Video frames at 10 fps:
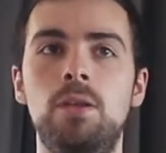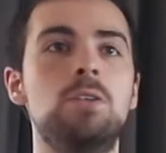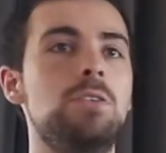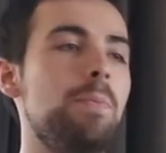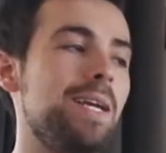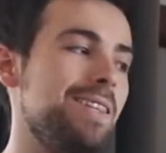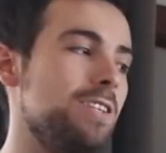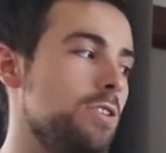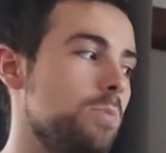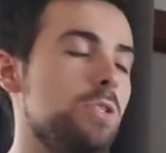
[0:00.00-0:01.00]
So I'm making the
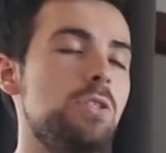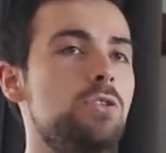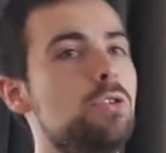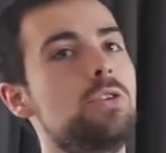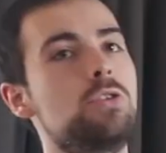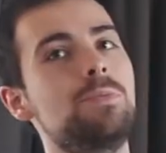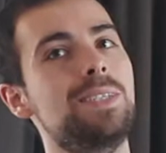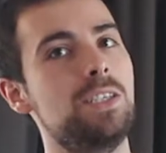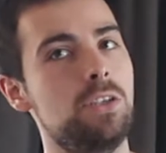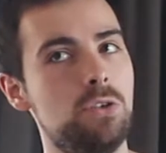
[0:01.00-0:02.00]
assumption that drawing trumps
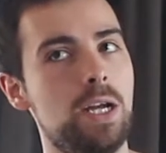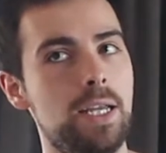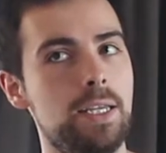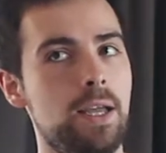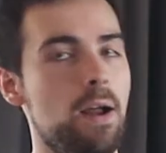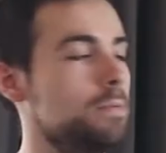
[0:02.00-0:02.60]
is a good idea.